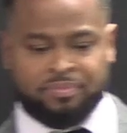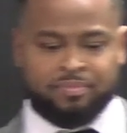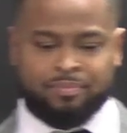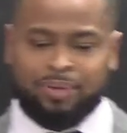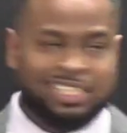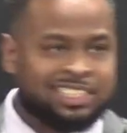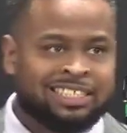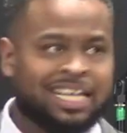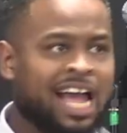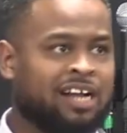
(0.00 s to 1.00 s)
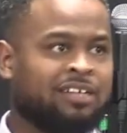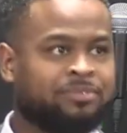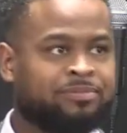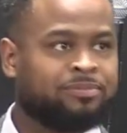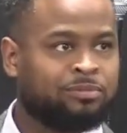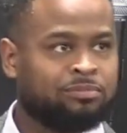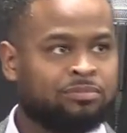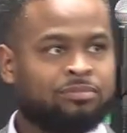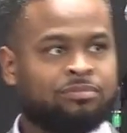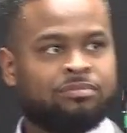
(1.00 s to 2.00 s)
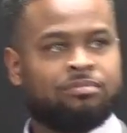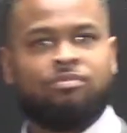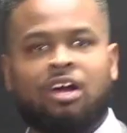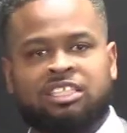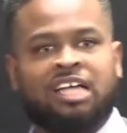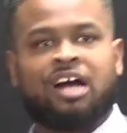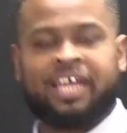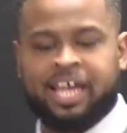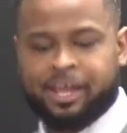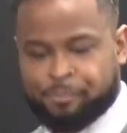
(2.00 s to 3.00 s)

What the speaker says: Plus he's dead. We've lost our king.